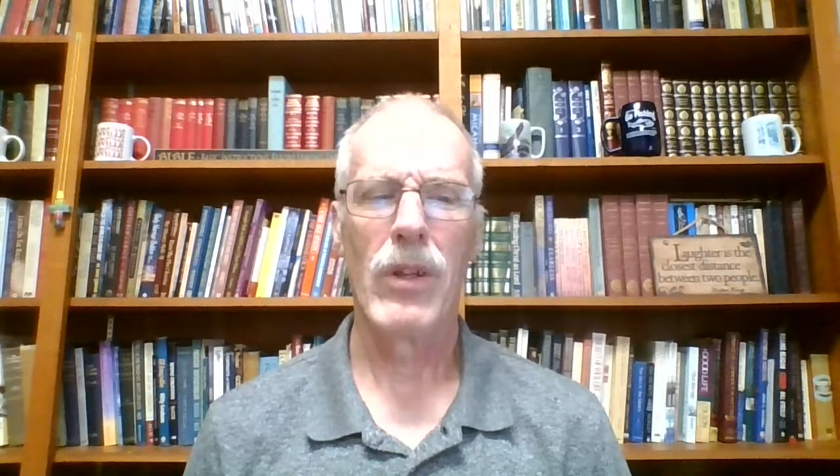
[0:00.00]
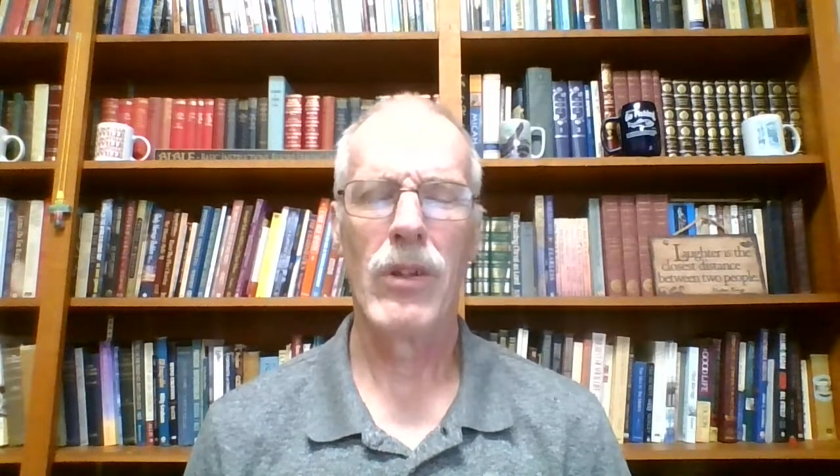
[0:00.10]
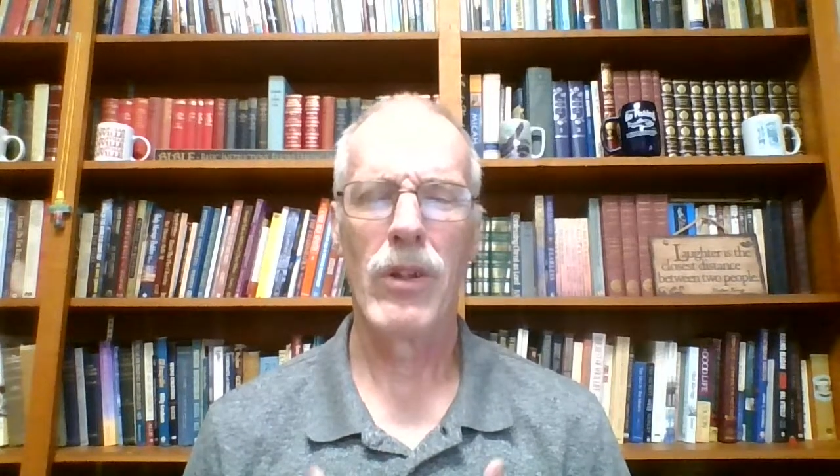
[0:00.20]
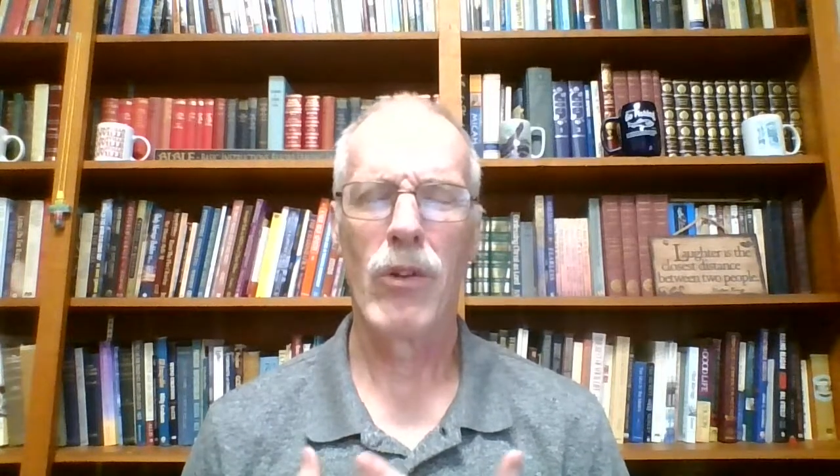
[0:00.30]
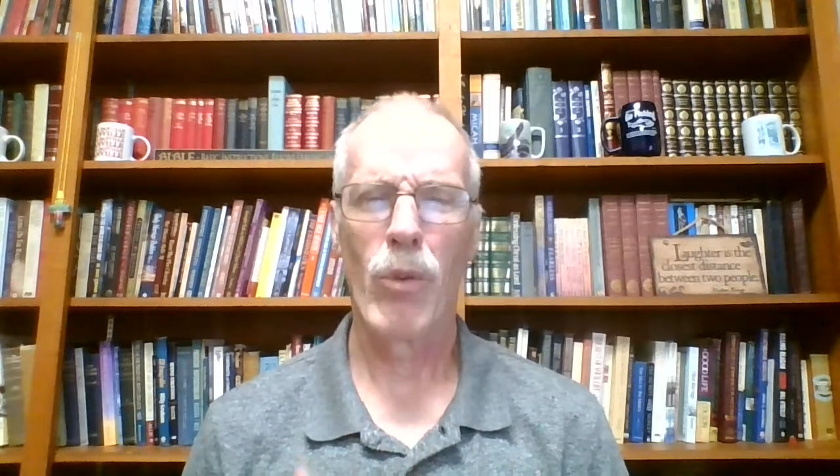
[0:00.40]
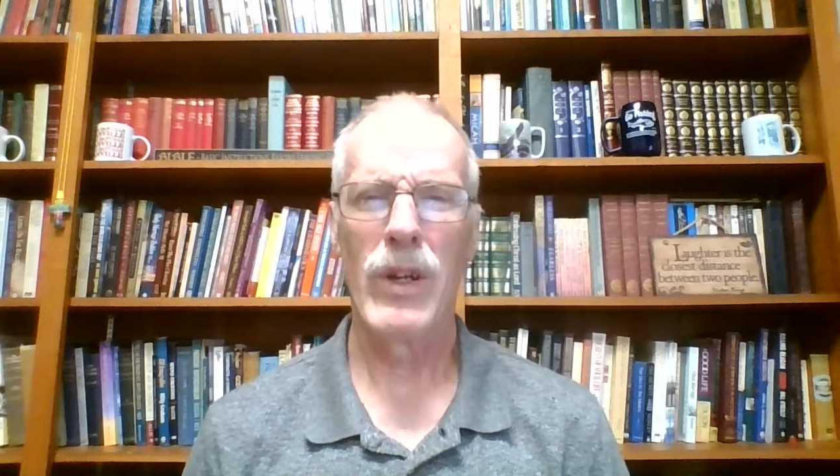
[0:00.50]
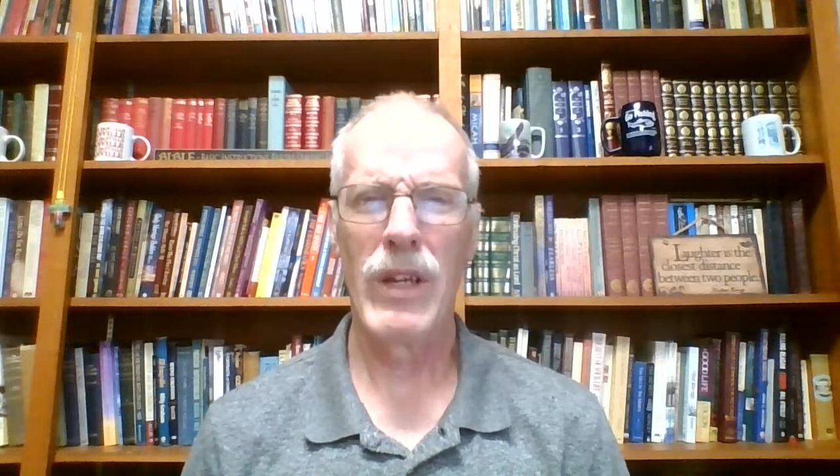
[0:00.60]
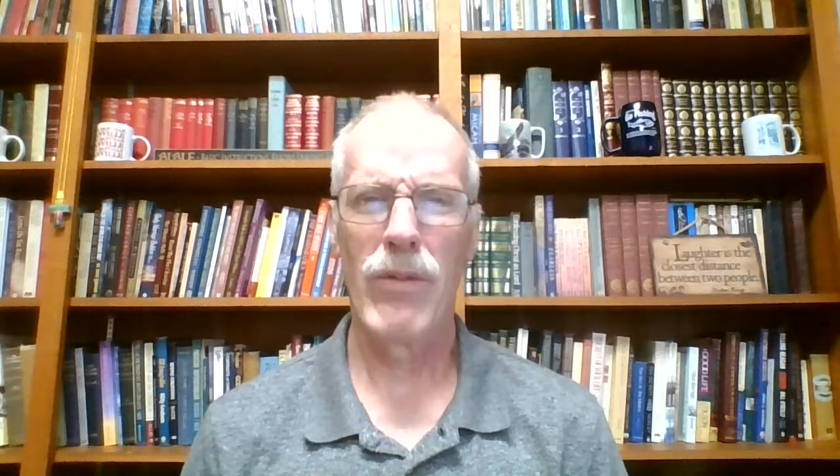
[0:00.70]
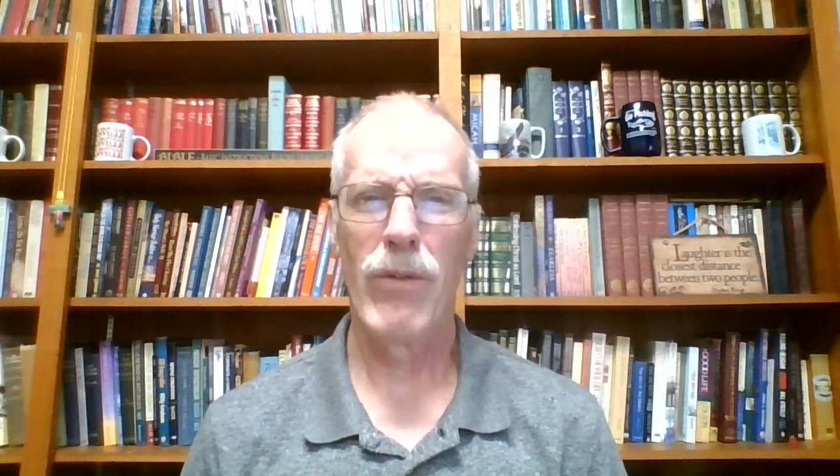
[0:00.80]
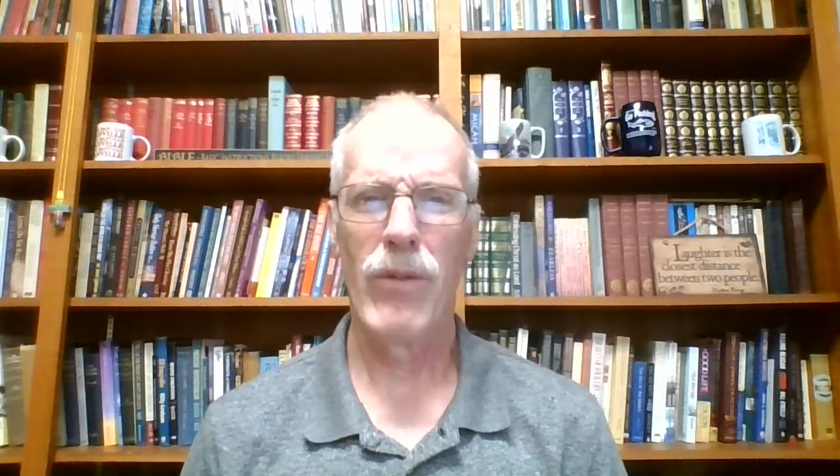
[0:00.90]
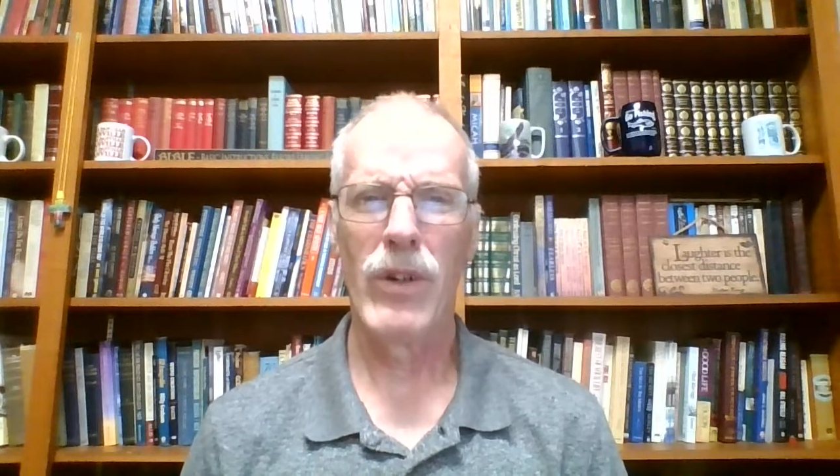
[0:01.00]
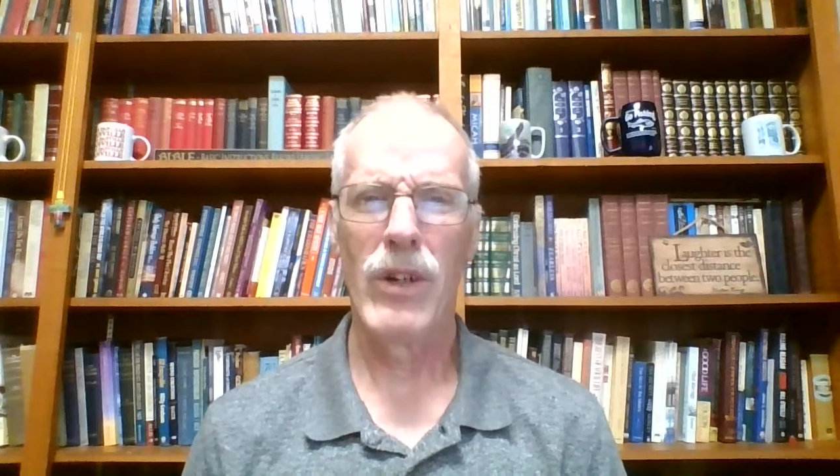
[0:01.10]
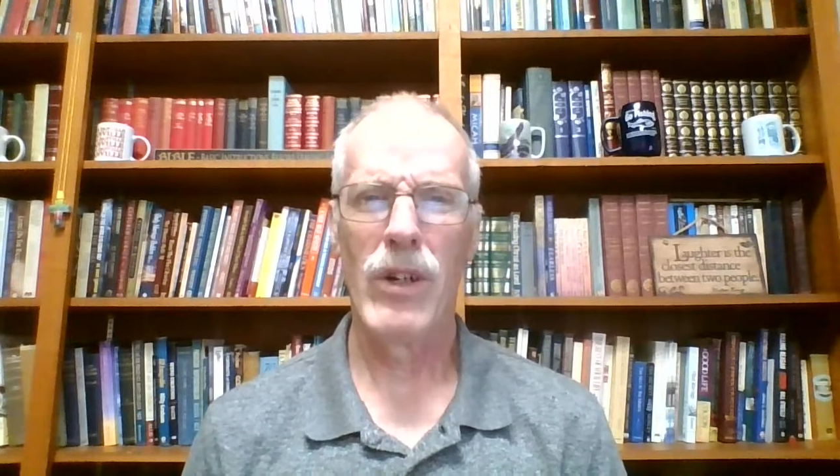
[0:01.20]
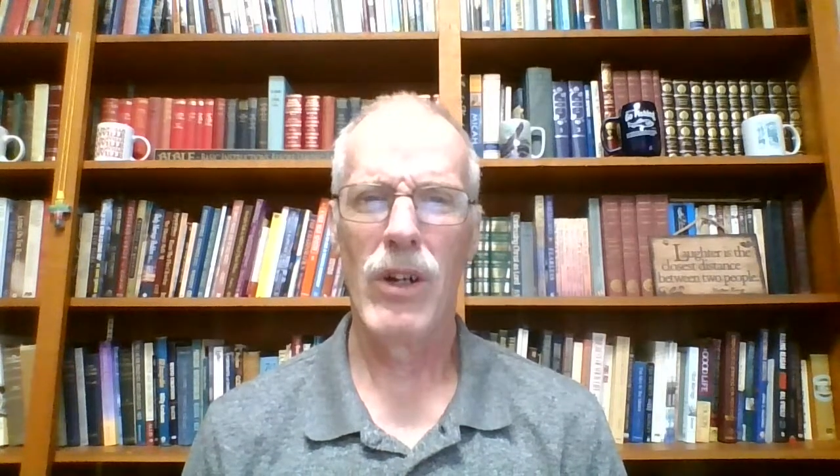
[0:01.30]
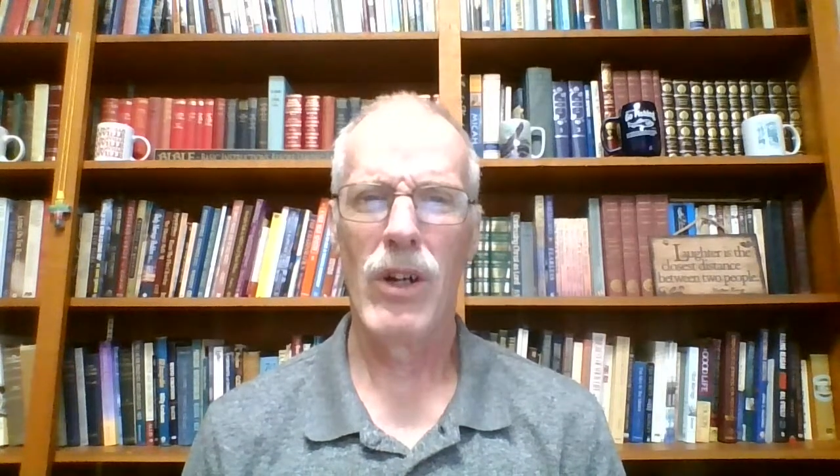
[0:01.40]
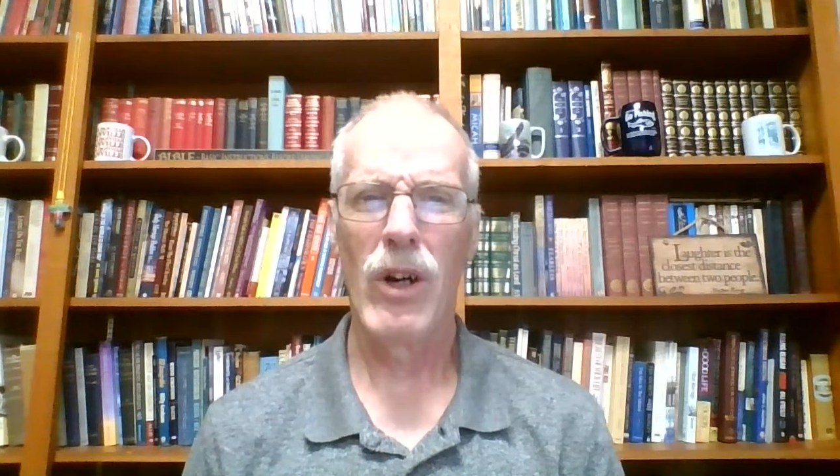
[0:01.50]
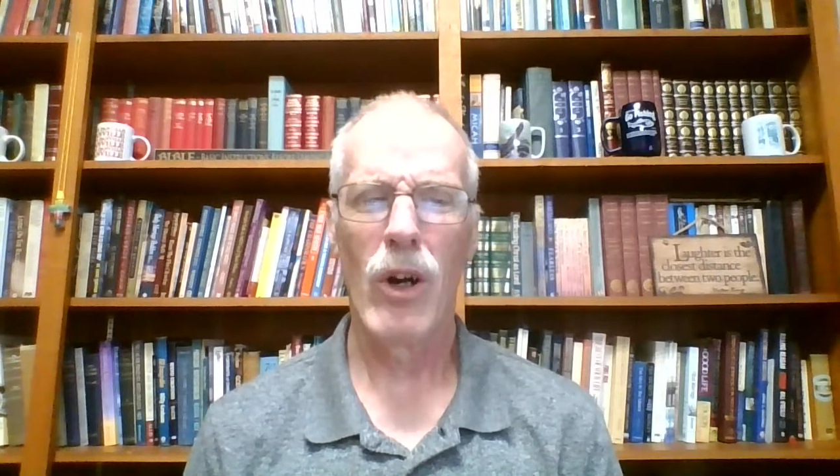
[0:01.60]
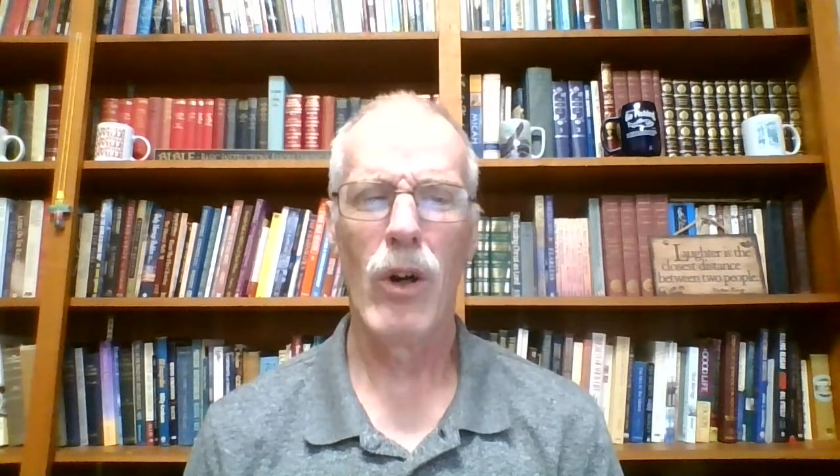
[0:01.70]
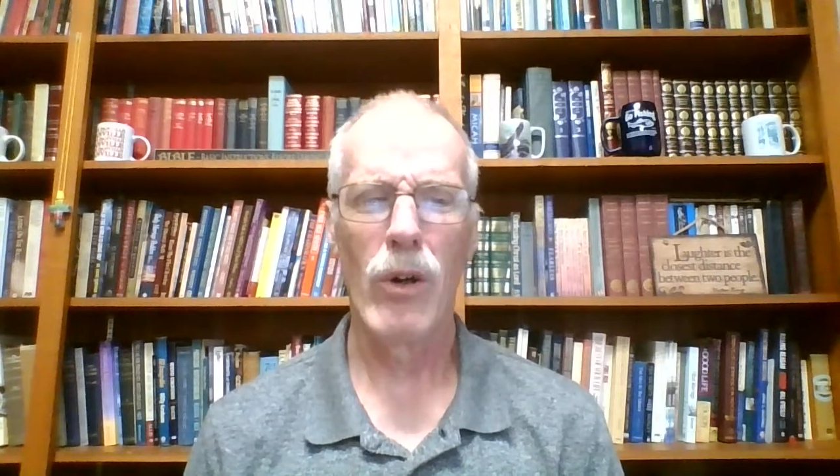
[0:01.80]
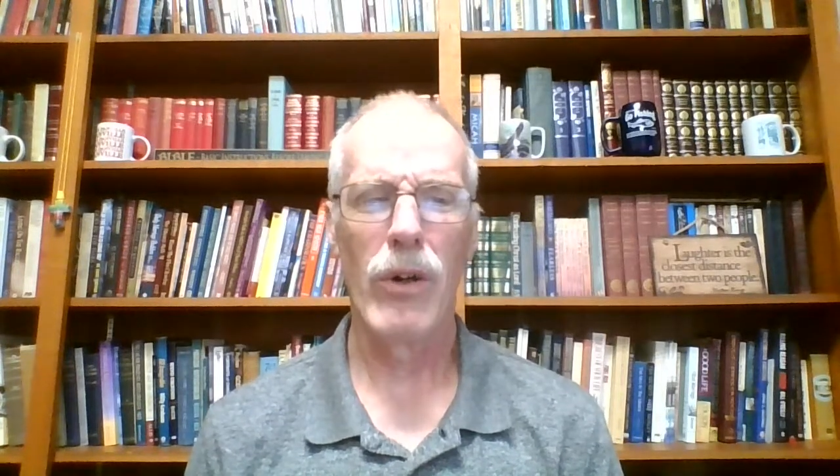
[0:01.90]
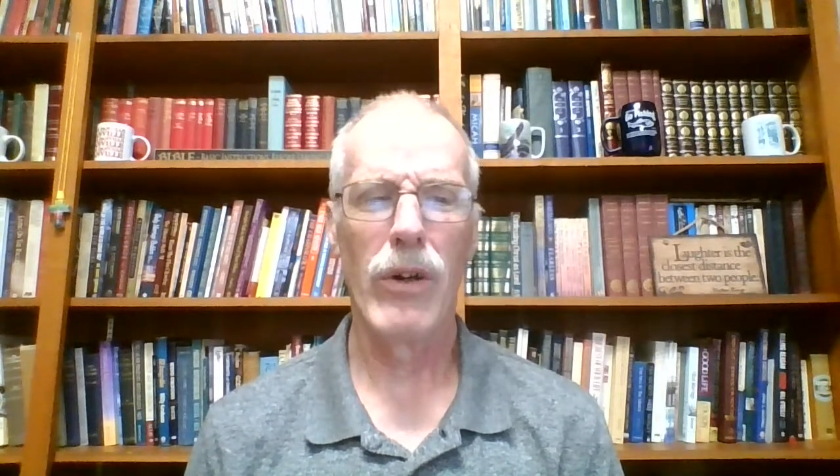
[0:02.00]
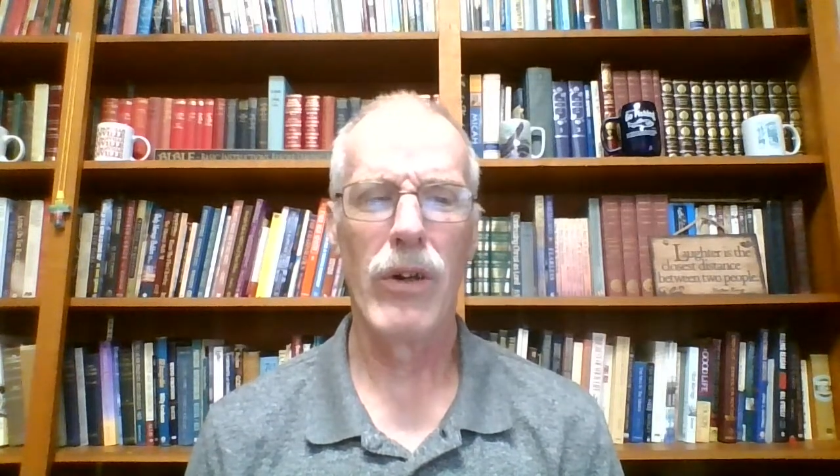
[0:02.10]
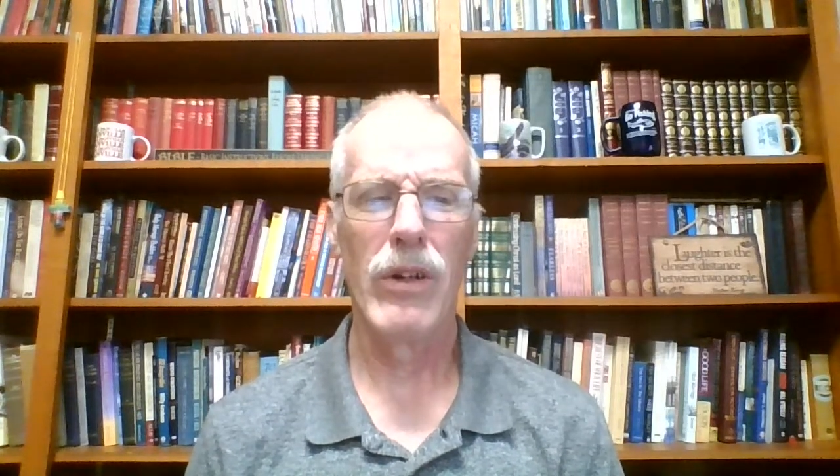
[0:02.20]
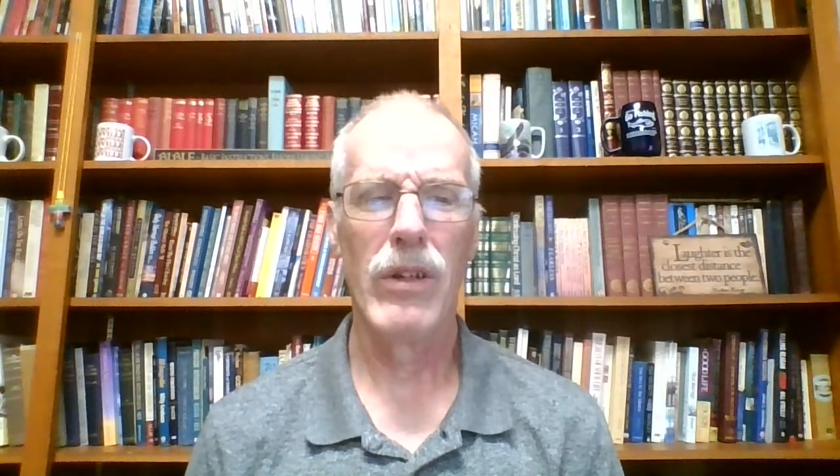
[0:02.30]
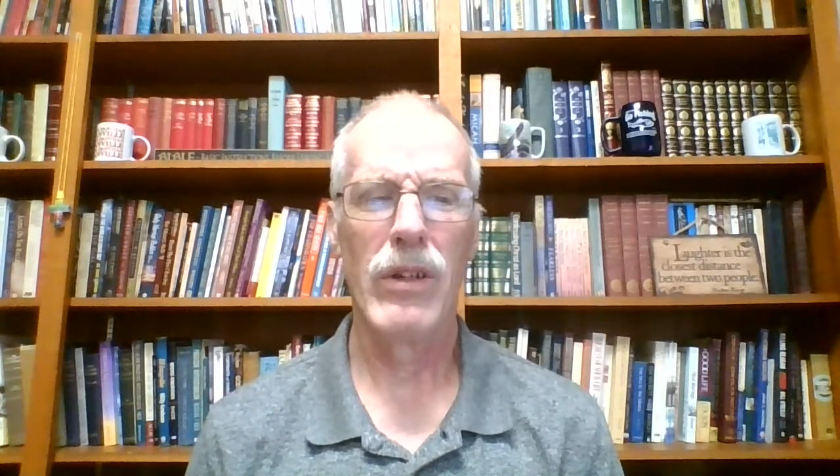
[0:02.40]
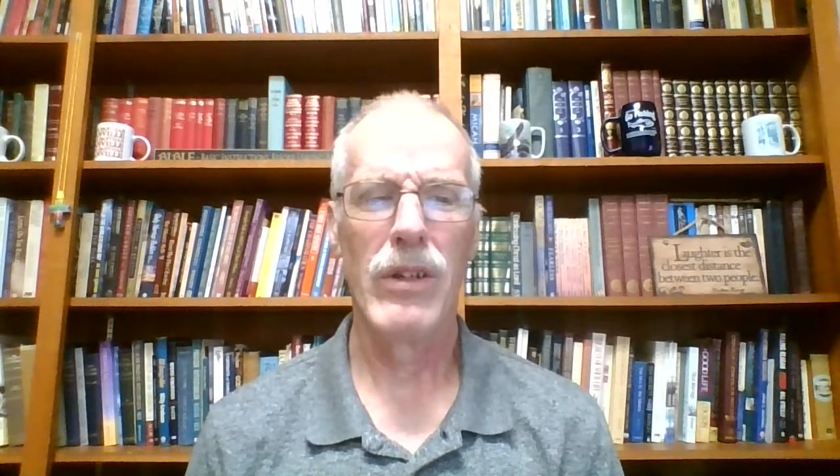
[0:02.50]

the grief, horror,